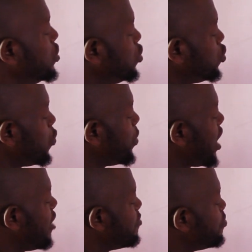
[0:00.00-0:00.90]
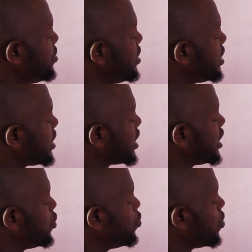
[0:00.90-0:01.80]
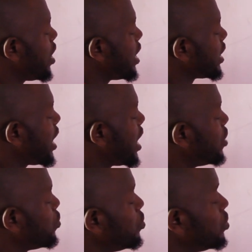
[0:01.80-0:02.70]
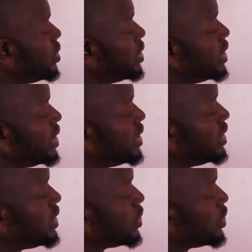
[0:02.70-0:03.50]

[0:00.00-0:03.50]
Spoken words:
So we have PQ and R is